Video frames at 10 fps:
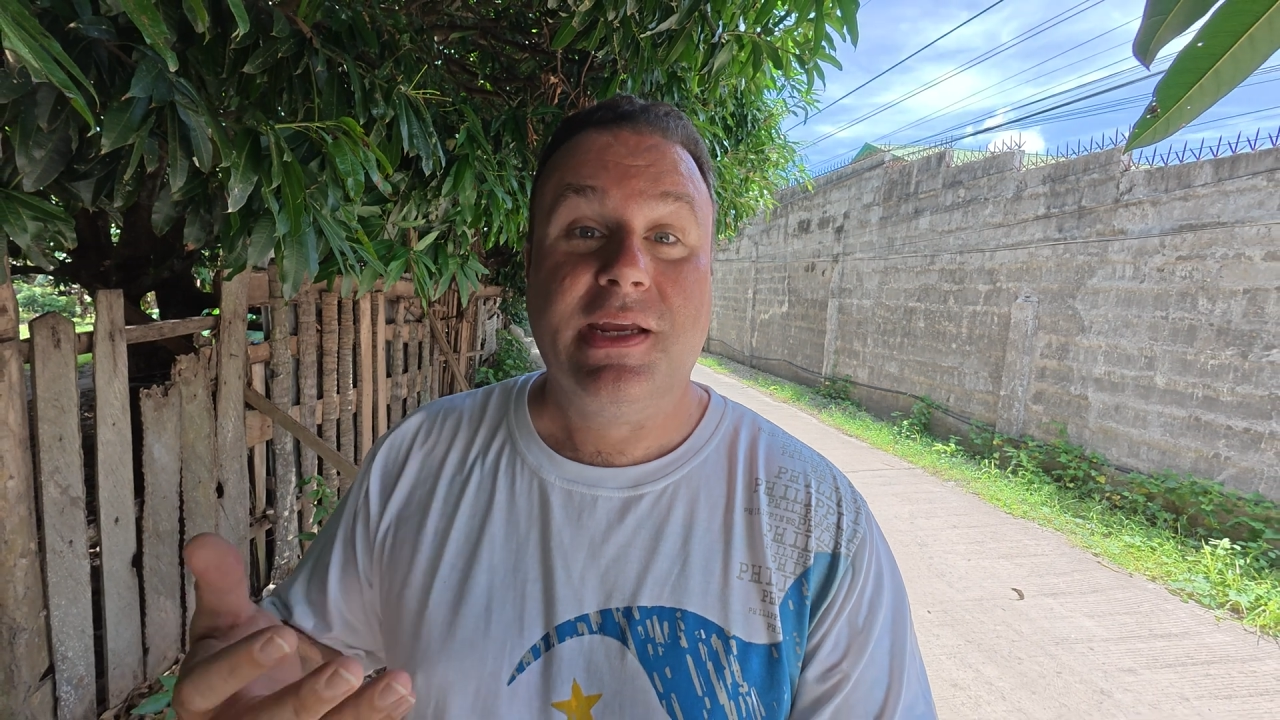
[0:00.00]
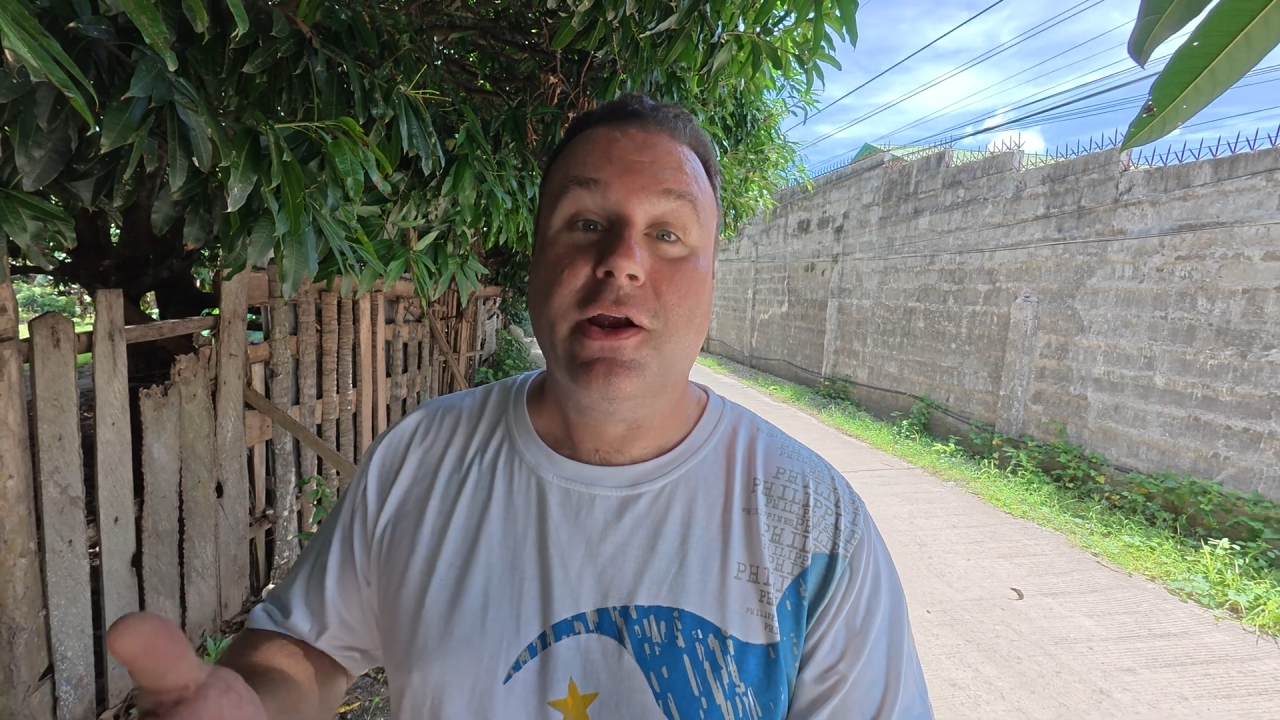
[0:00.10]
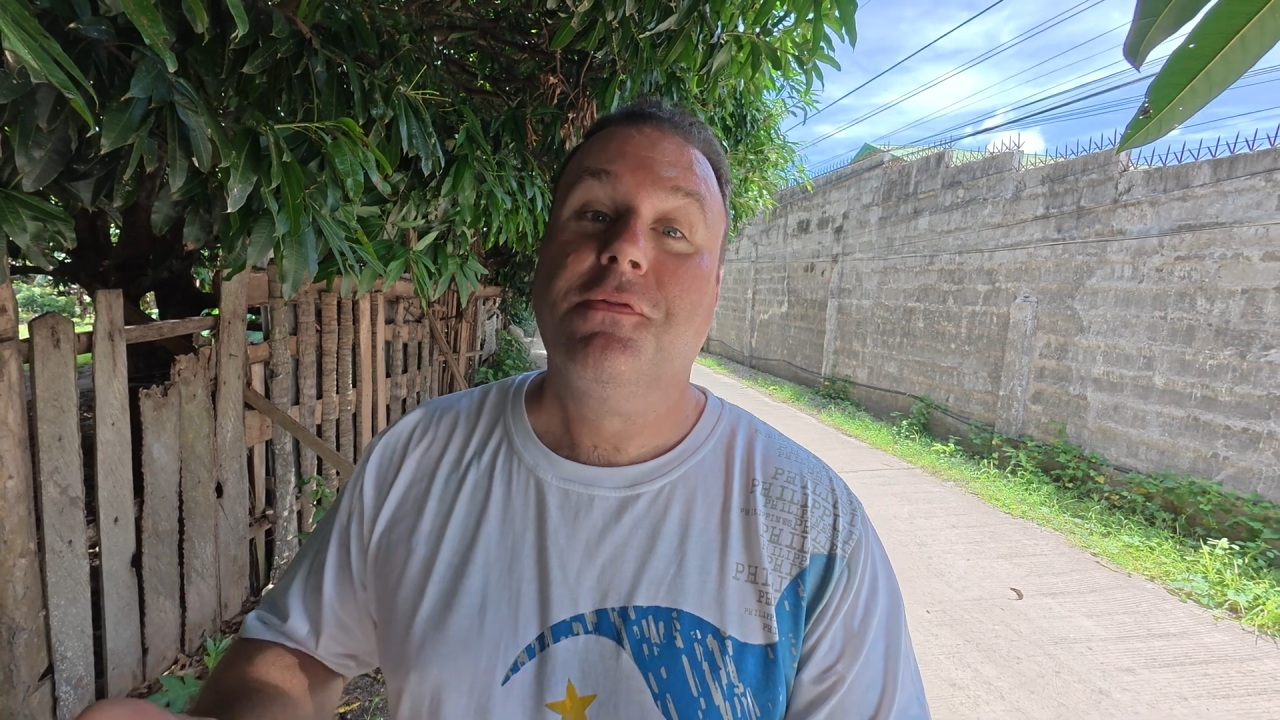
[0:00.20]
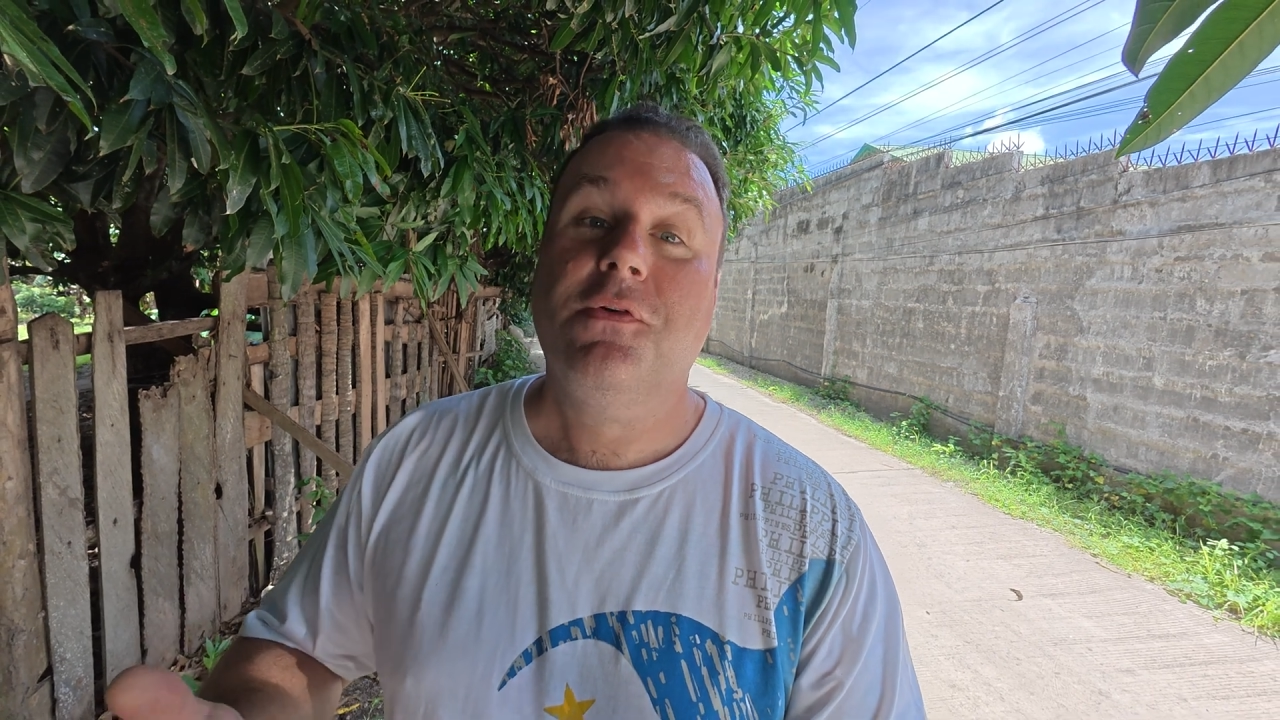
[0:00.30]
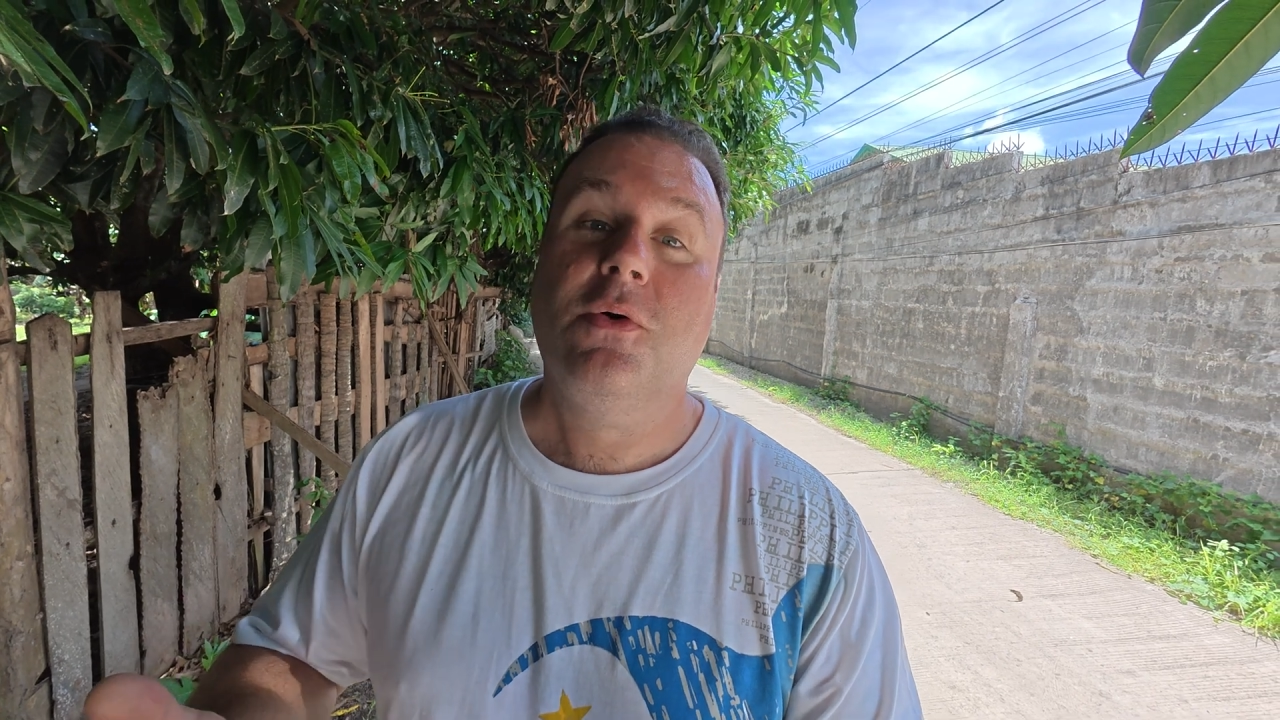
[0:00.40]

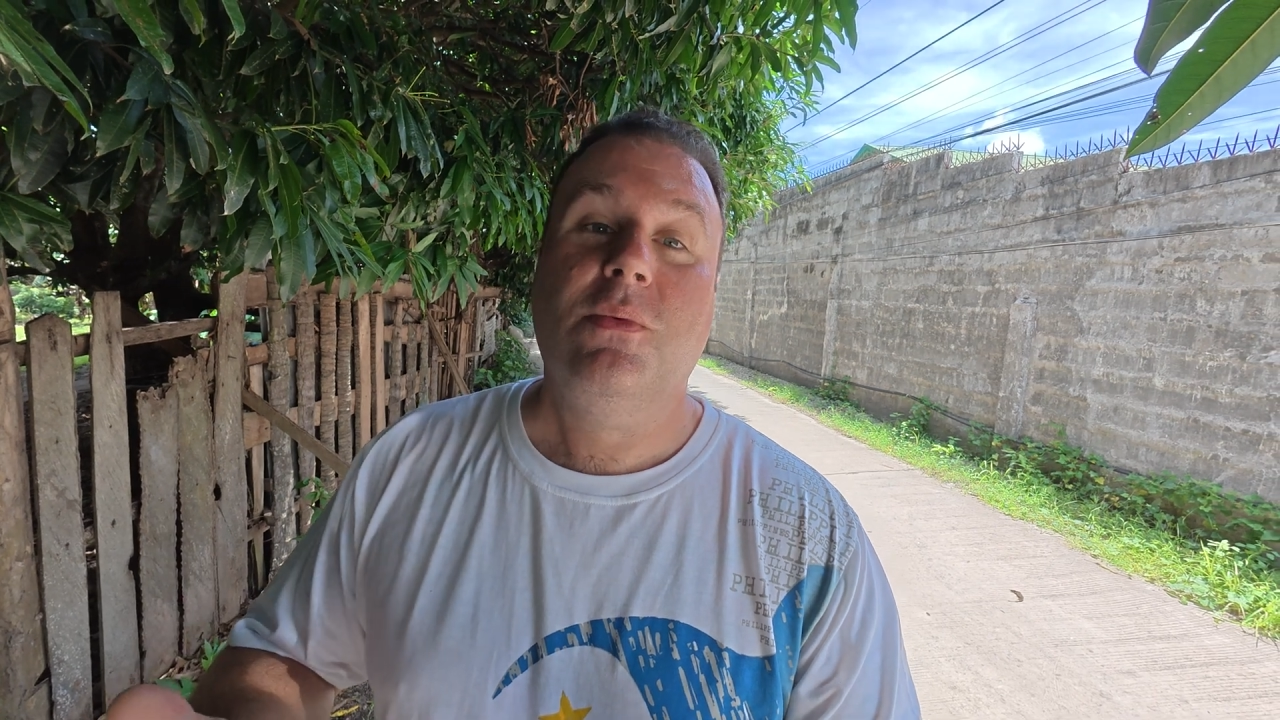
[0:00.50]
careful